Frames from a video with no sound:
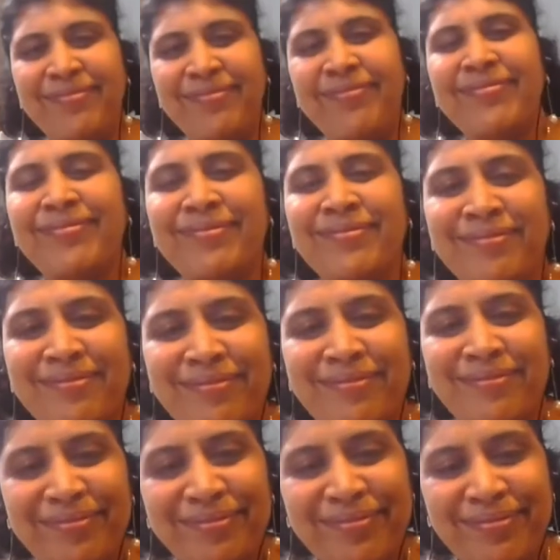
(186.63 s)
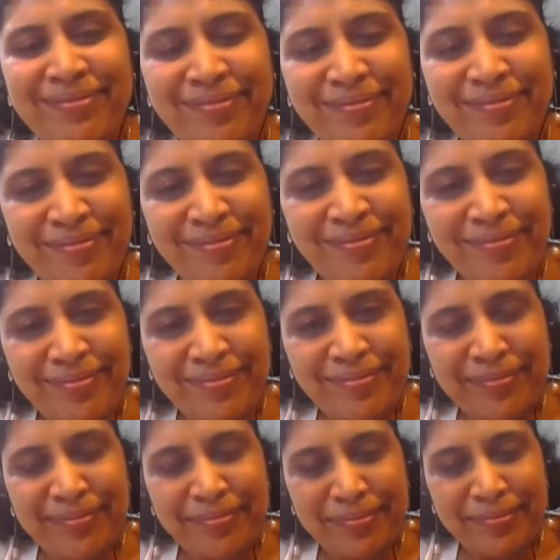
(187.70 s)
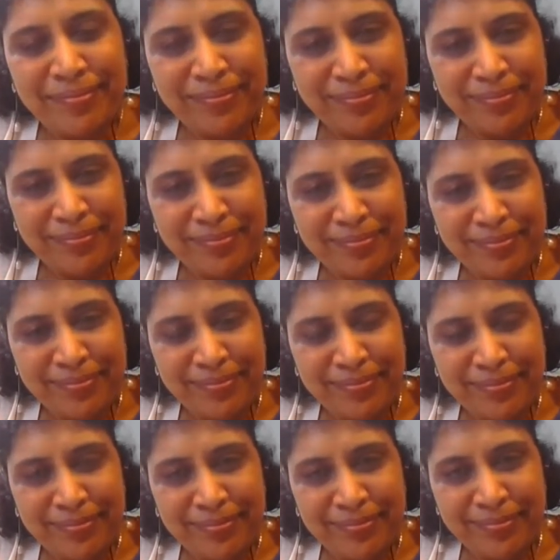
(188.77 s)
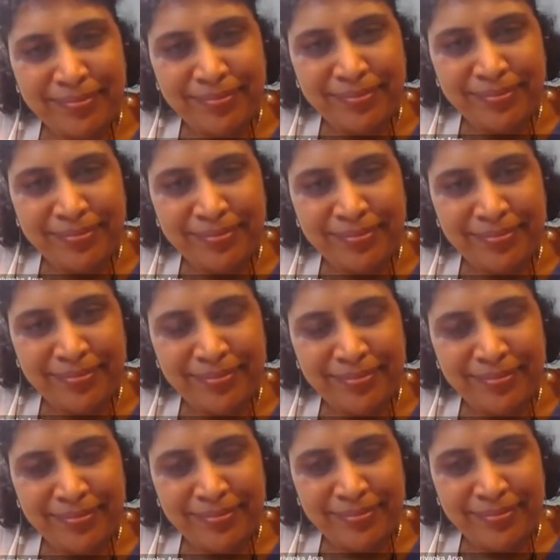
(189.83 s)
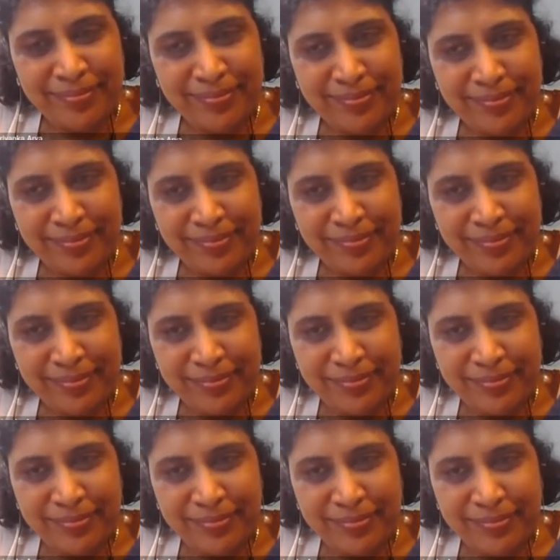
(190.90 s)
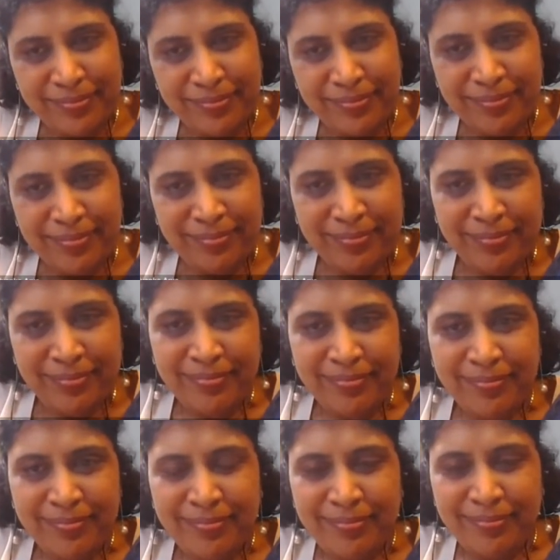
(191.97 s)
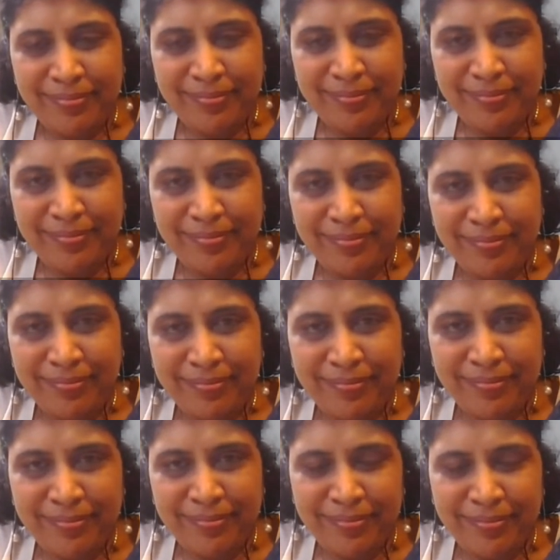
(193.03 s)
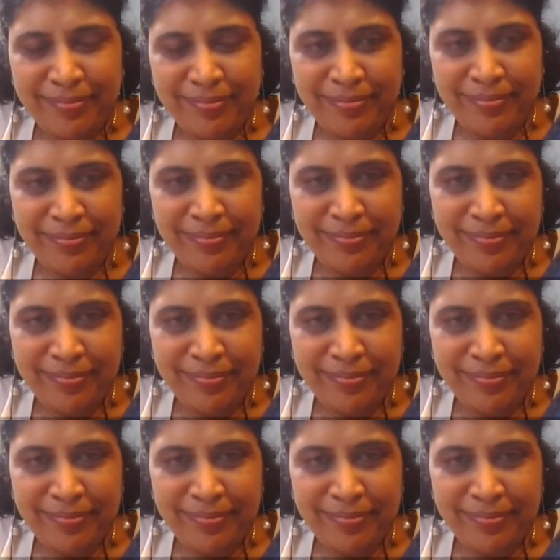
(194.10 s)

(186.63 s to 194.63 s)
This person isn't speaking.